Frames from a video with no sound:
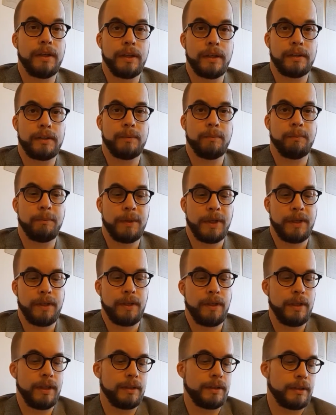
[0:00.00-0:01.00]
Yes,
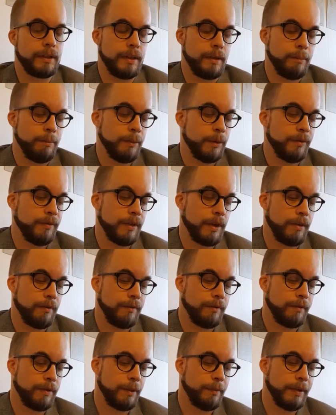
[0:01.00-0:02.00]
but let's move
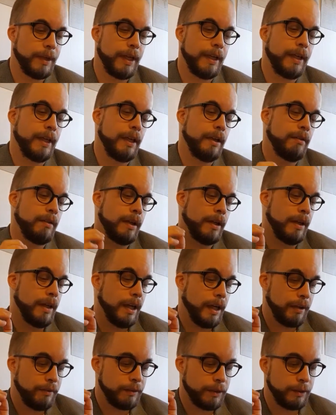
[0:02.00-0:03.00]
on from that now and
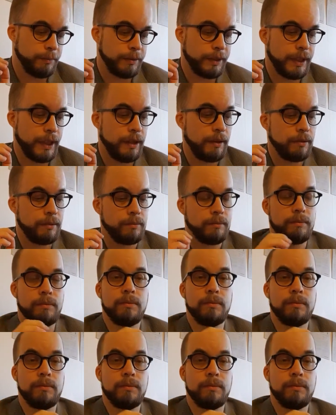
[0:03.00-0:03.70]
have some stout.